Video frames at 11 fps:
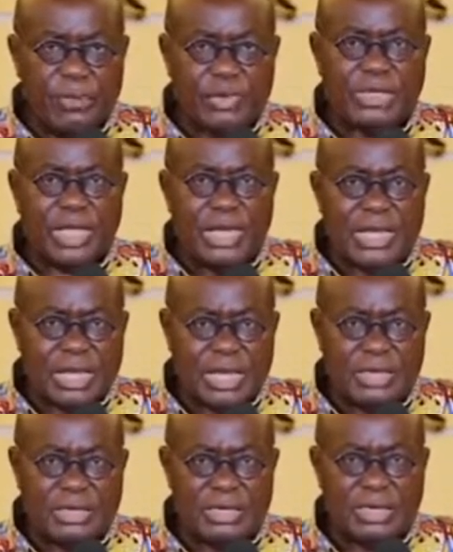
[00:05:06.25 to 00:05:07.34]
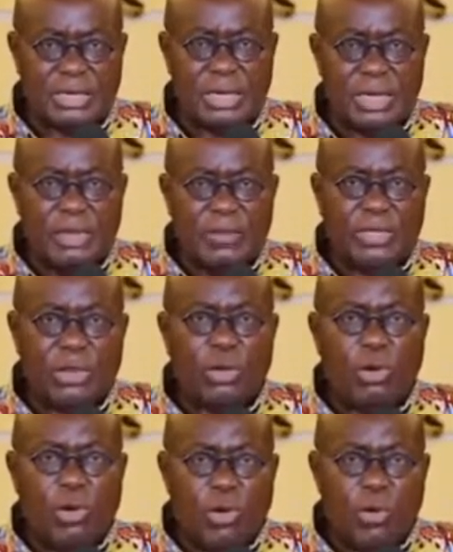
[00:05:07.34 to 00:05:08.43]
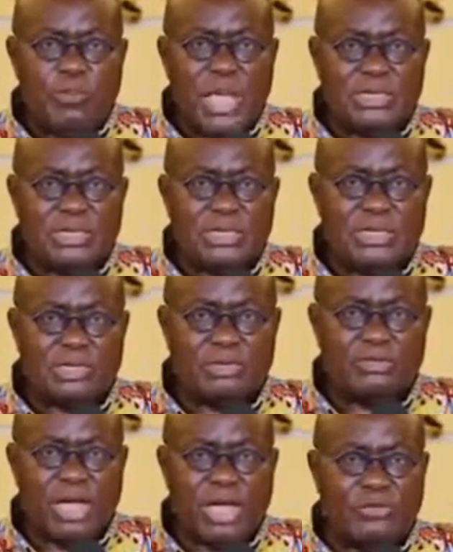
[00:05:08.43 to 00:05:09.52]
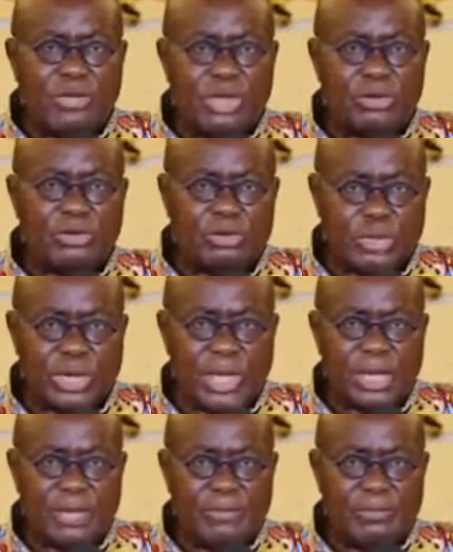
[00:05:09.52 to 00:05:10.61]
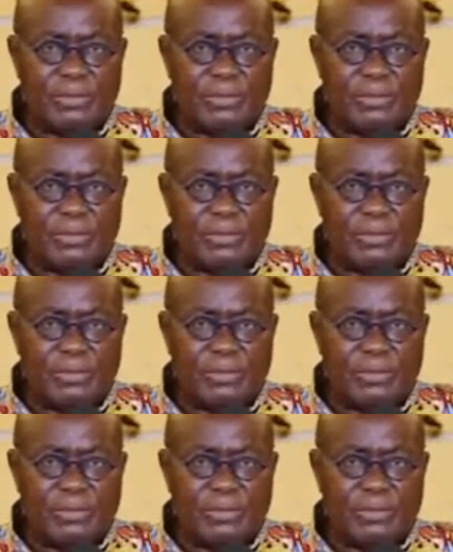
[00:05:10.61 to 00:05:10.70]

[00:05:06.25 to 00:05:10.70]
which indicated that all passengers arriving at Kotoka